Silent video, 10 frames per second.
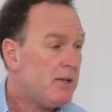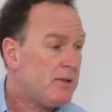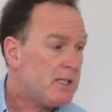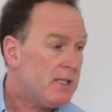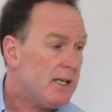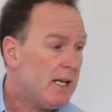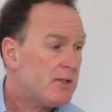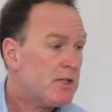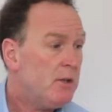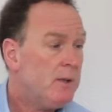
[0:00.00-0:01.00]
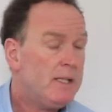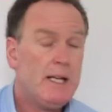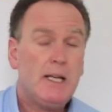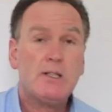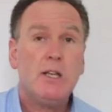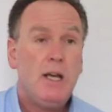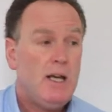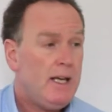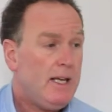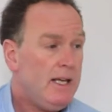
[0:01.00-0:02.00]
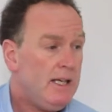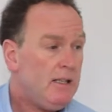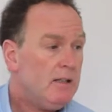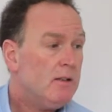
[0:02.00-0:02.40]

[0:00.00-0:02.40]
note in now, so we get E,